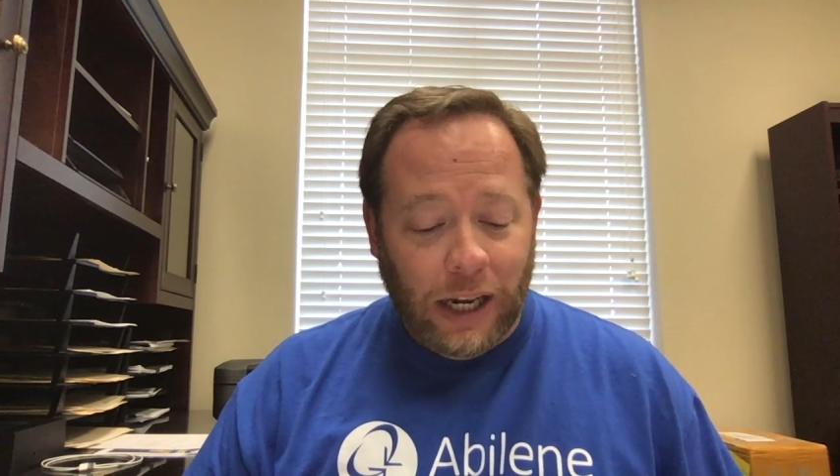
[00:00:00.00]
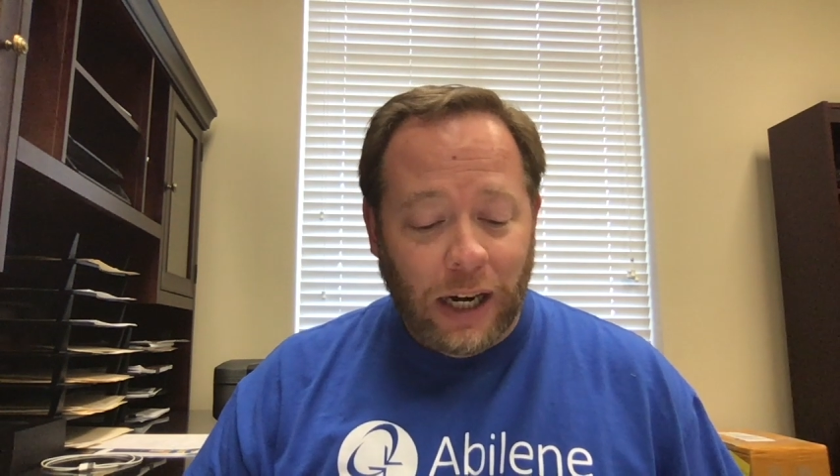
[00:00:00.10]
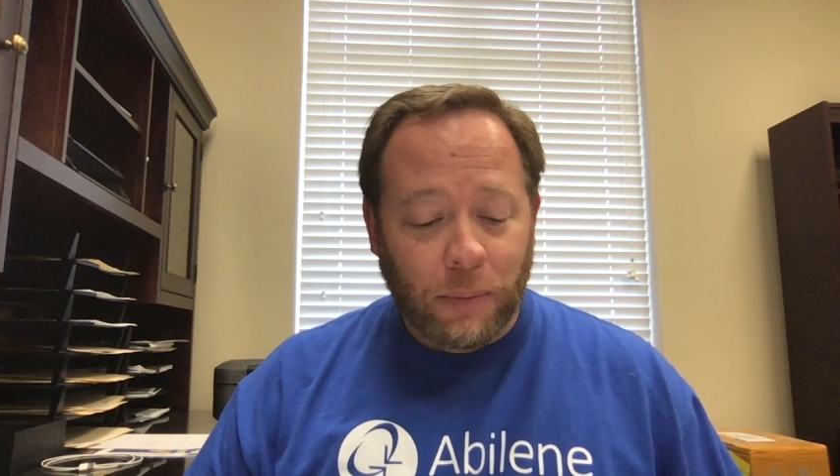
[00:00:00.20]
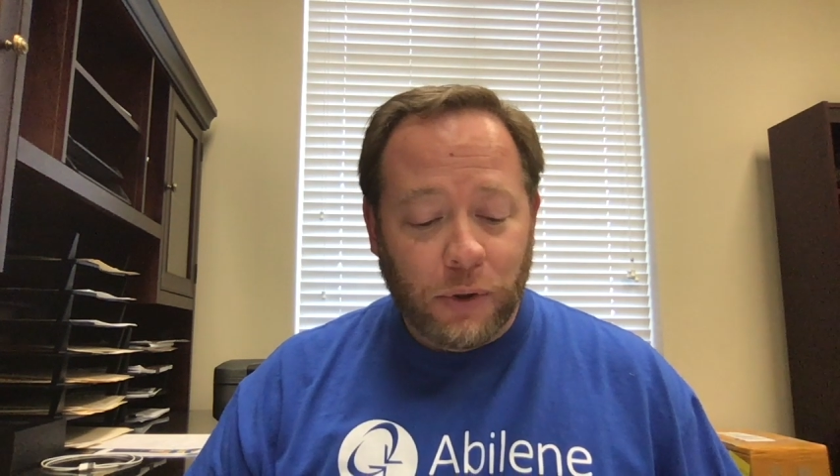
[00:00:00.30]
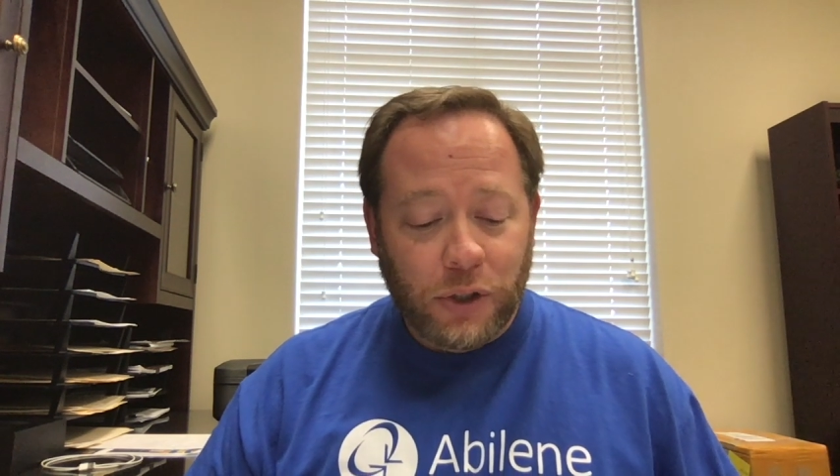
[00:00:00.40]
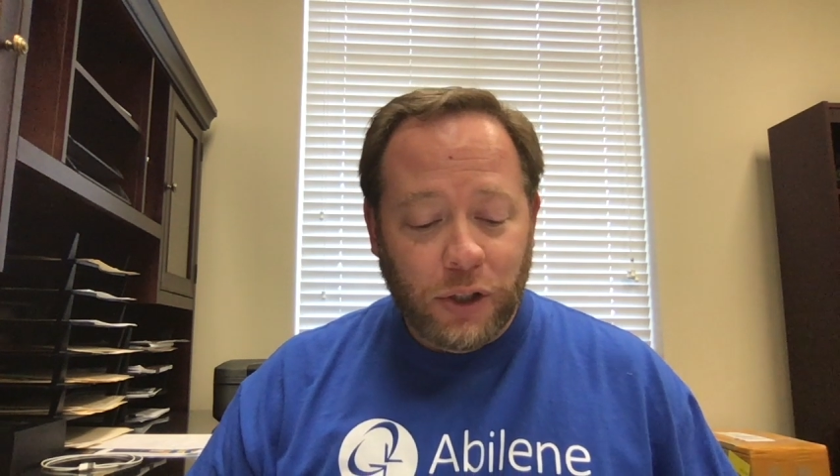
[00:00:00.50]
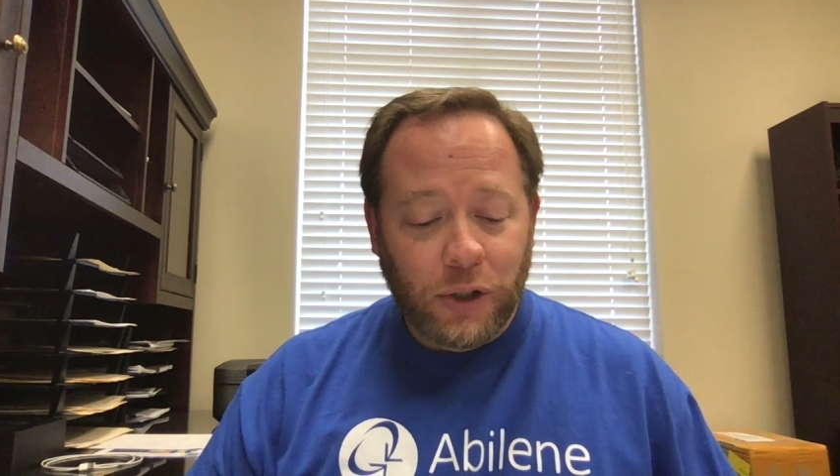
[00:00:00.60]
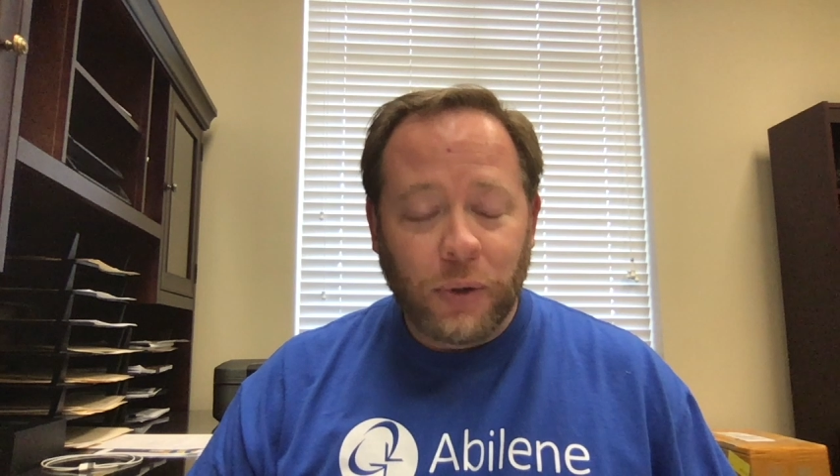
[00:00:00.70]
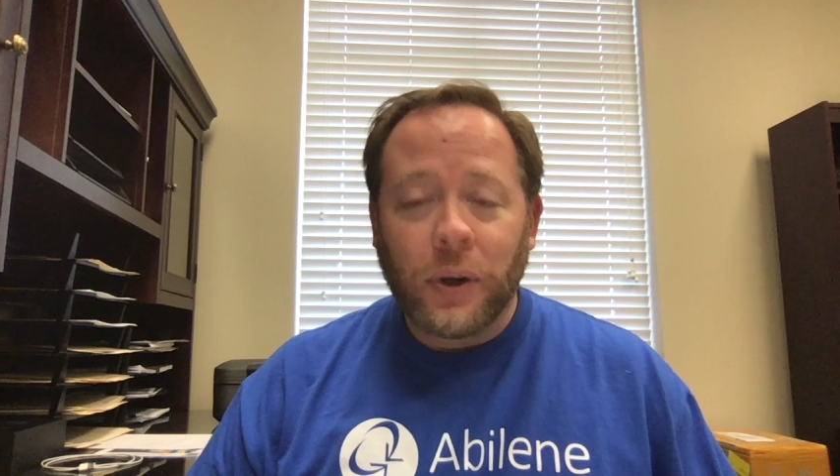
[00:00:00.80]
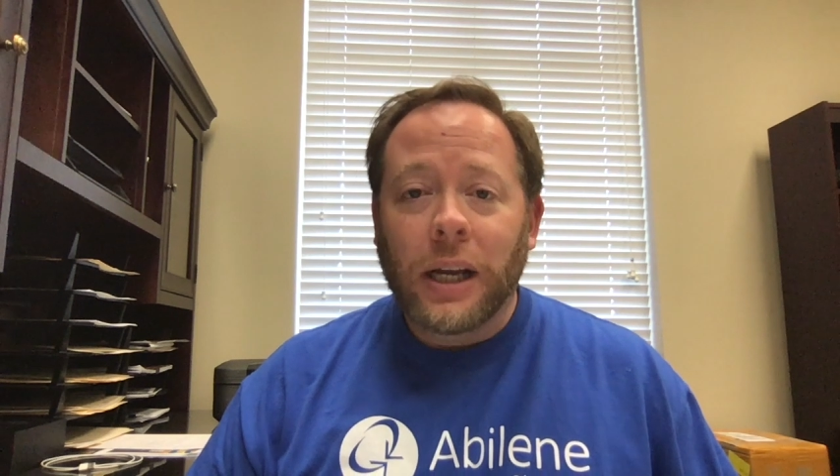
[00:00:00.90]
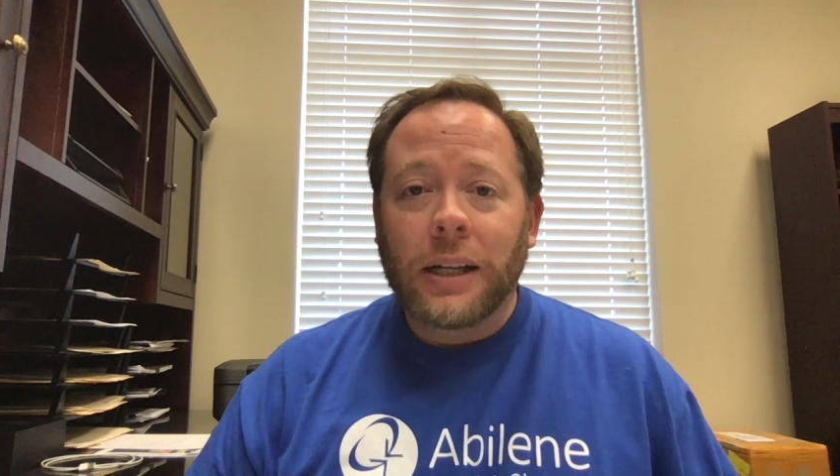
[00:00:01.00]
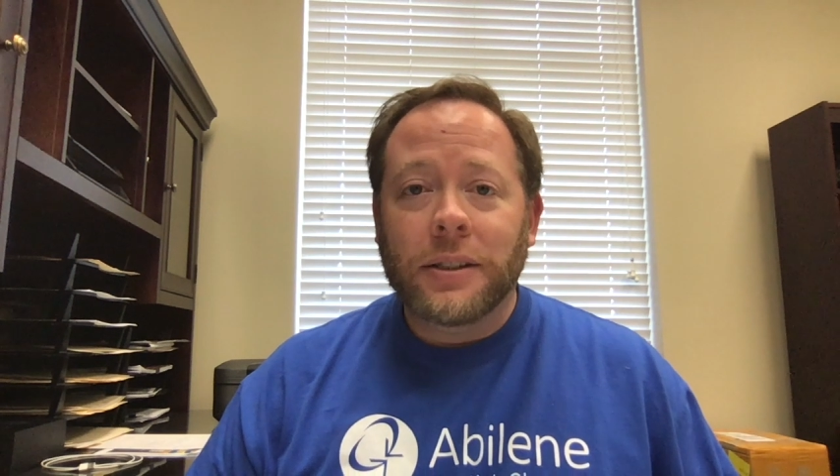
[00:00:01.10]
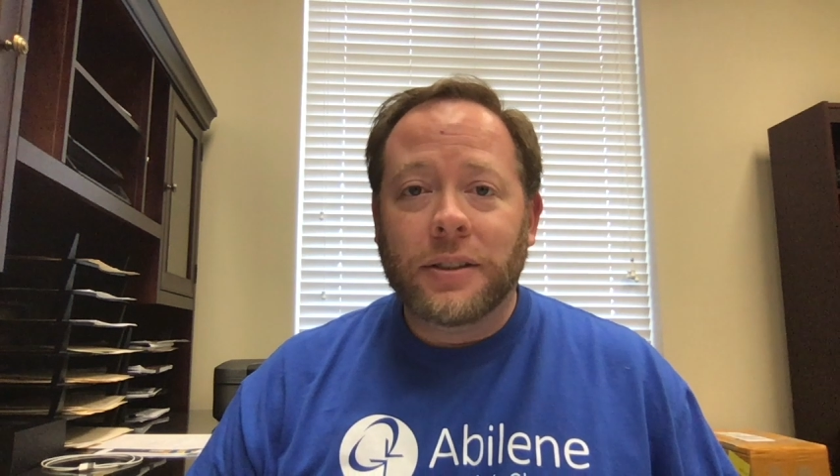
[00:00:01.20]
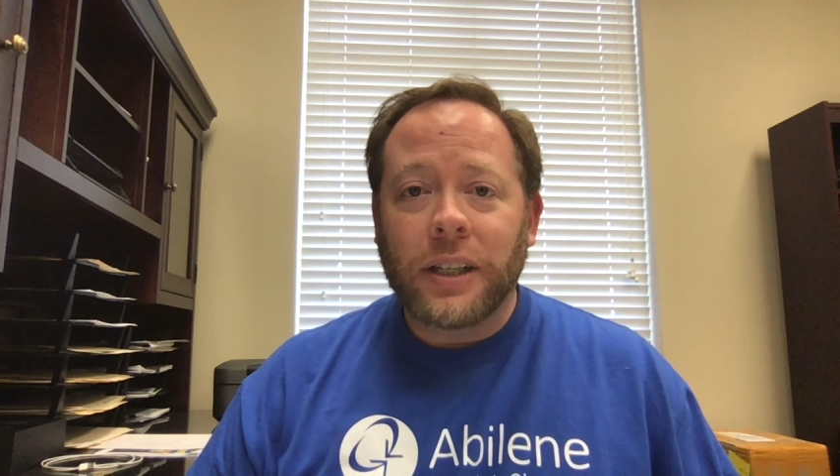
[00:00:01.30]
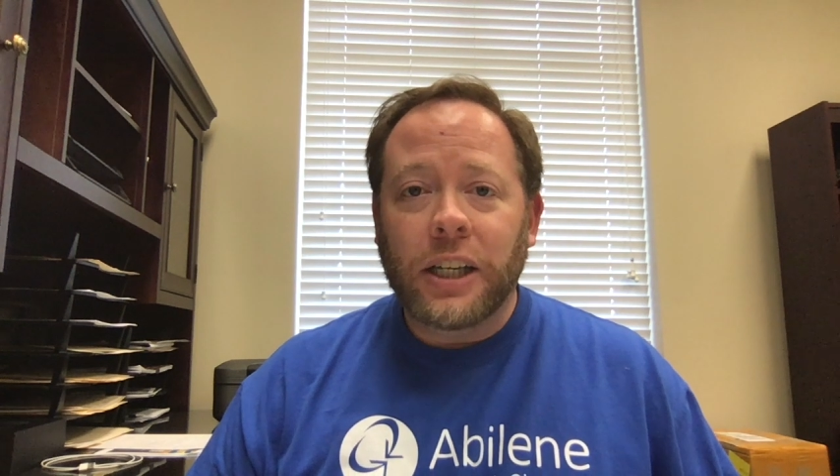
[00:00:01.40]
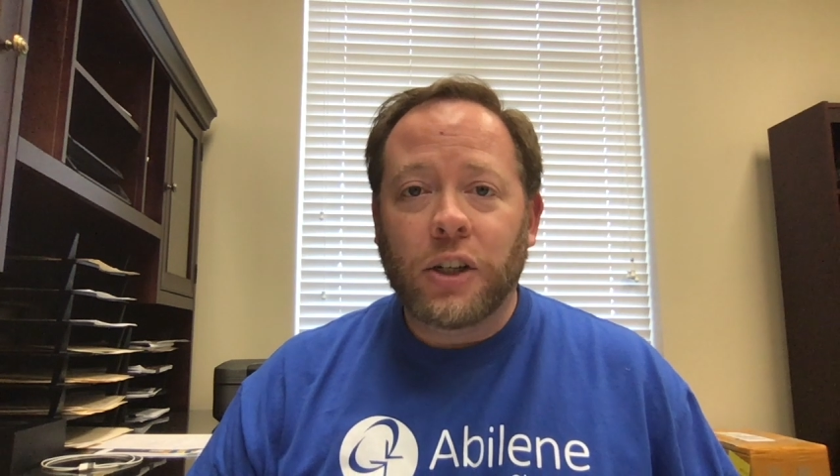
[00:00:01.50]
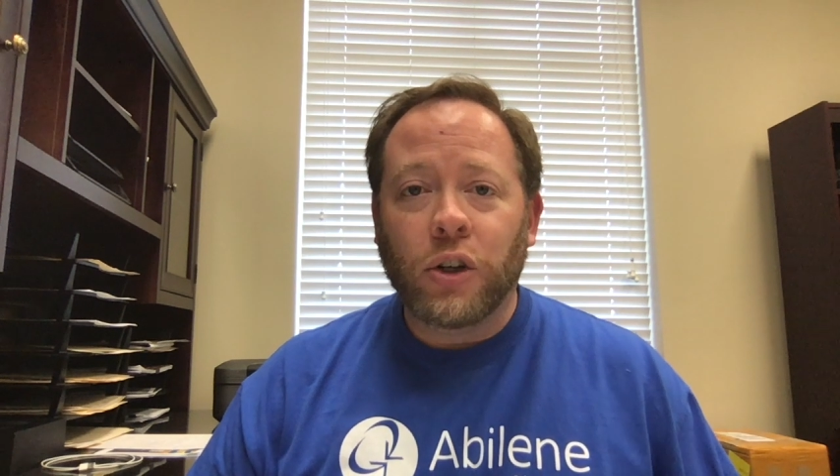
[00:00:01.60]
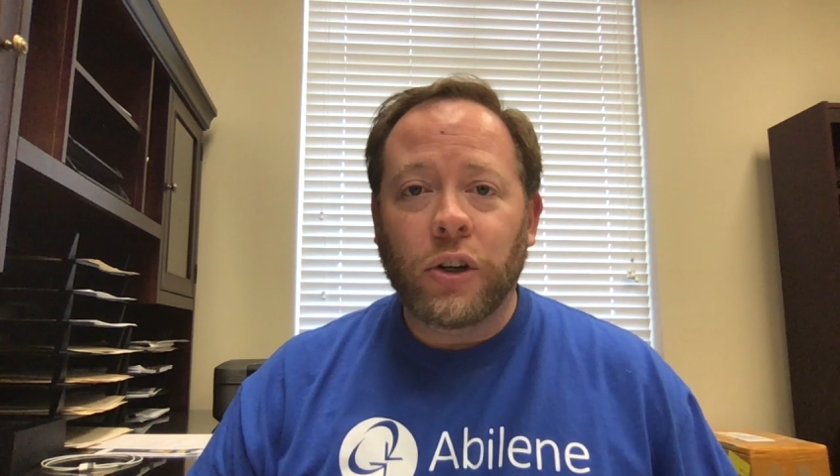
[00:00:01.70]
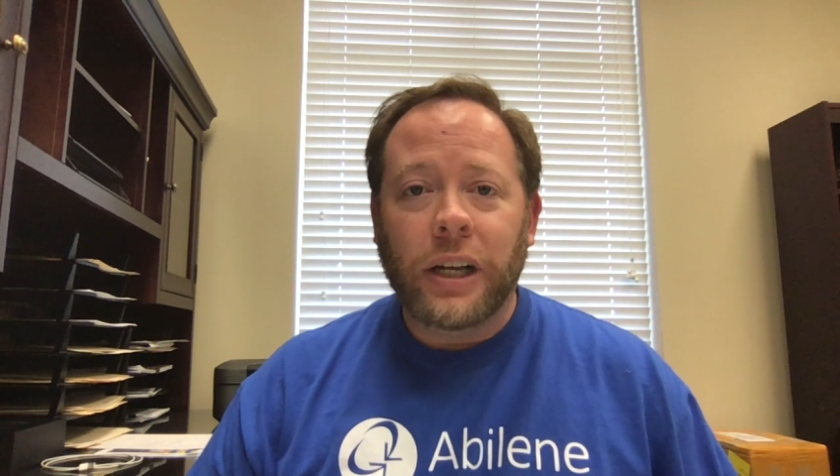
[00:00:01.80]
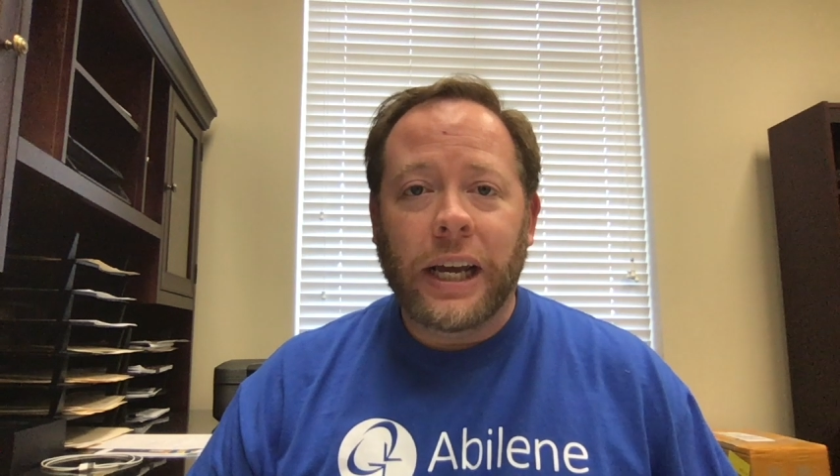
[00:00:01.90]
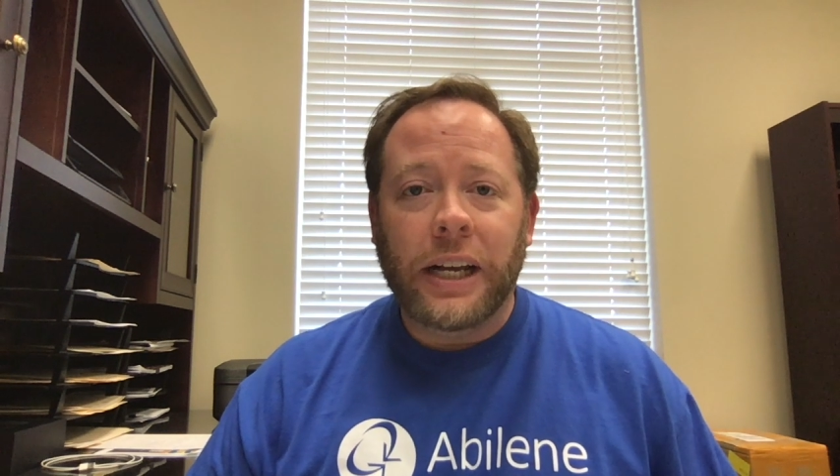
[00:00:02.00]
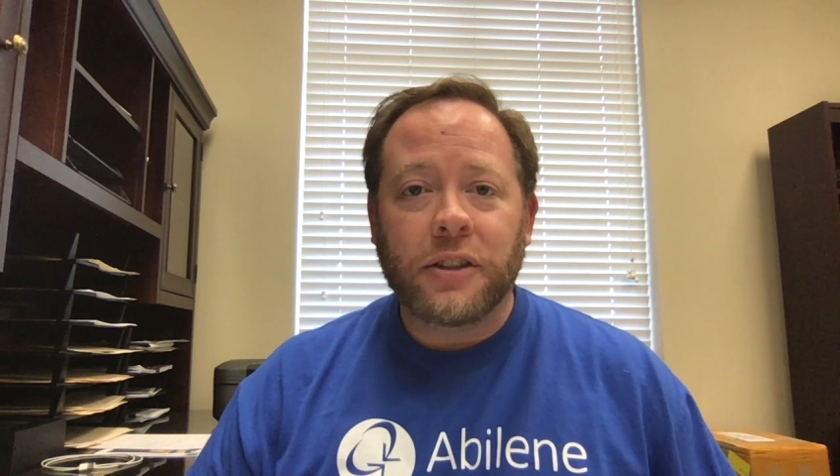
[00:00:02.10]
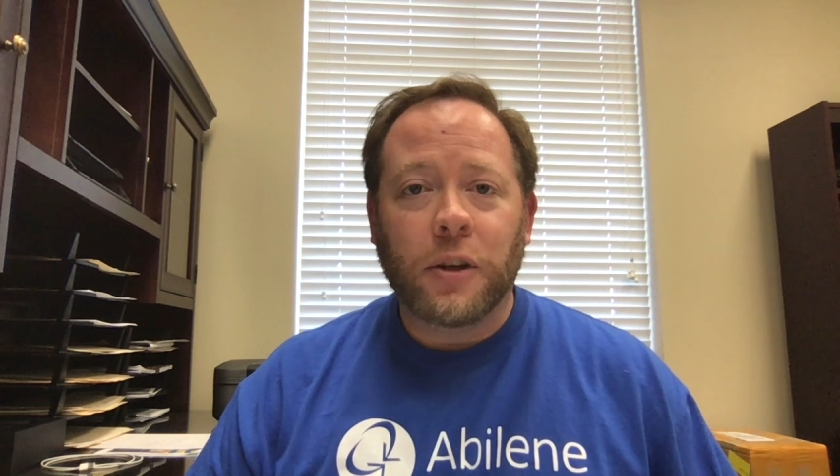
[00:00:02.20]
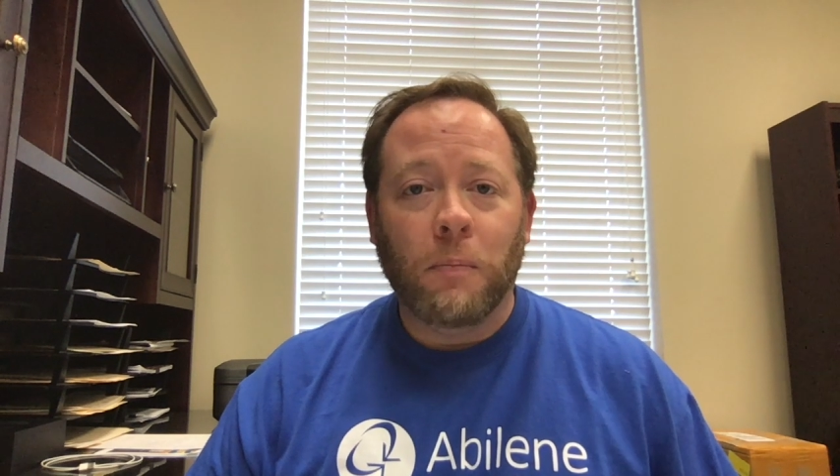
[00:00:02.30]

Number two, sin creates